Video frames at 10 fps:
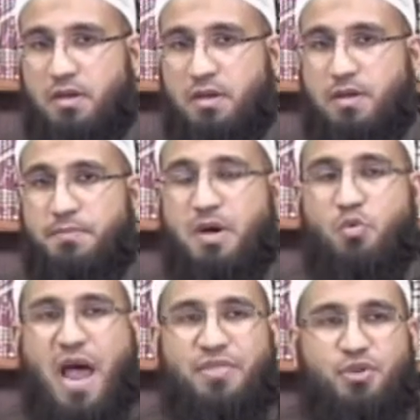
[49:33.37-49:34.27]
but
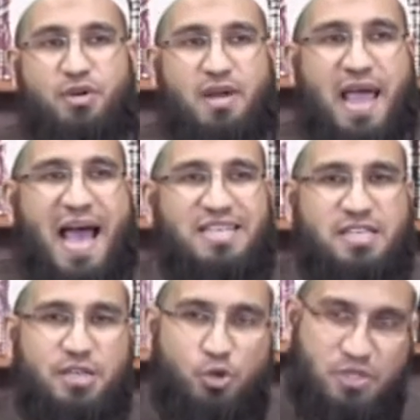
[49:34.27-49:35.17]
rather asking
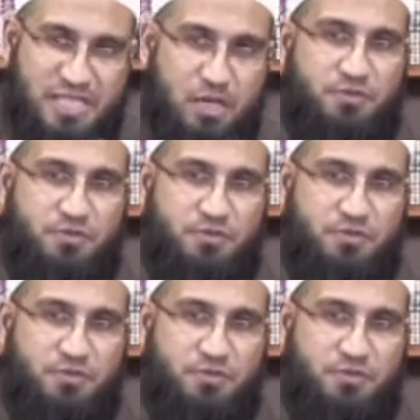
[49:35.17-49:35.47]
yourself